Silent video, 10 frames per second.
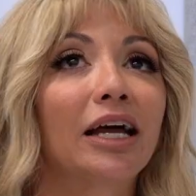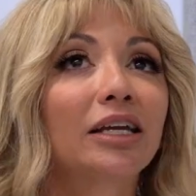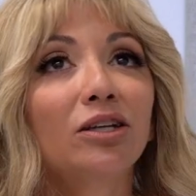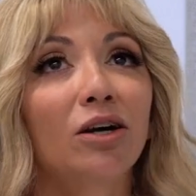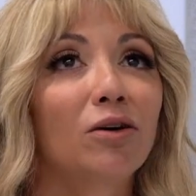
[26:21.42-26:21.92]

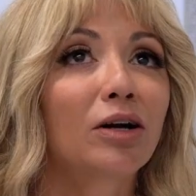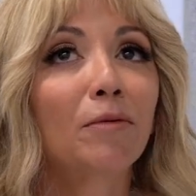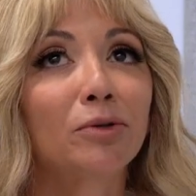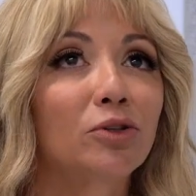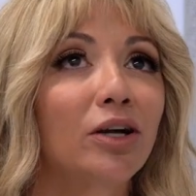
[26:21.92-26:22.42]
like, a
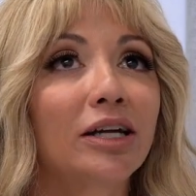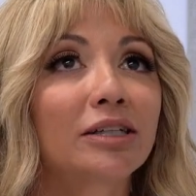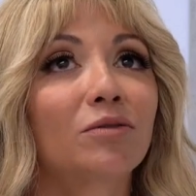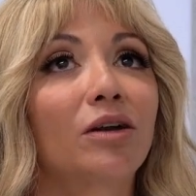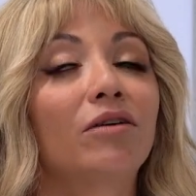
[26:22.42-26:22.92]
couple
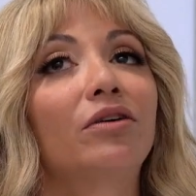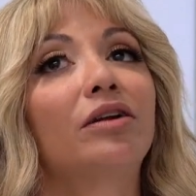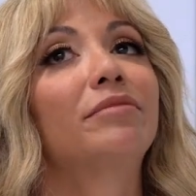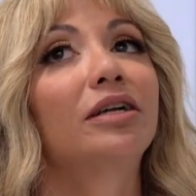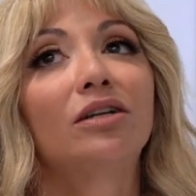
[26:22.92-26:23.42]
drinks, whatever.
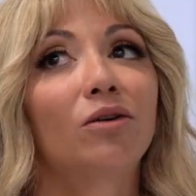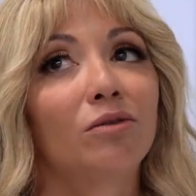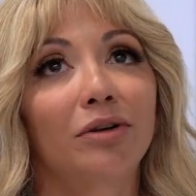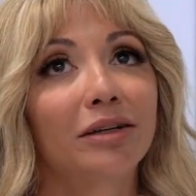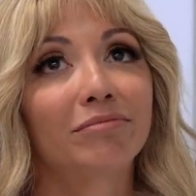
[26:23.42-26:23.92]
And I'm like,
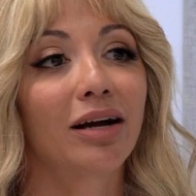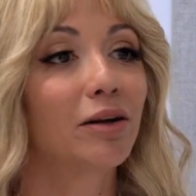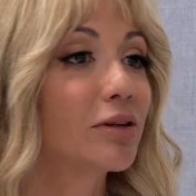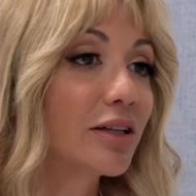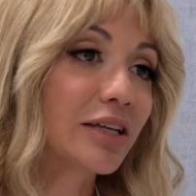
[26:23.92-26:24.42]
no, I
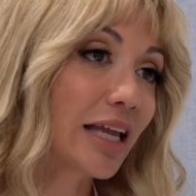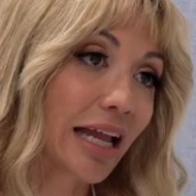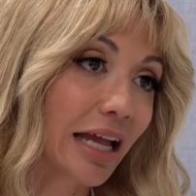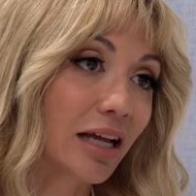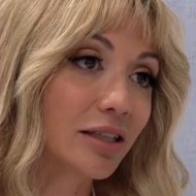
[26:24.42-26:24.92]
really can't.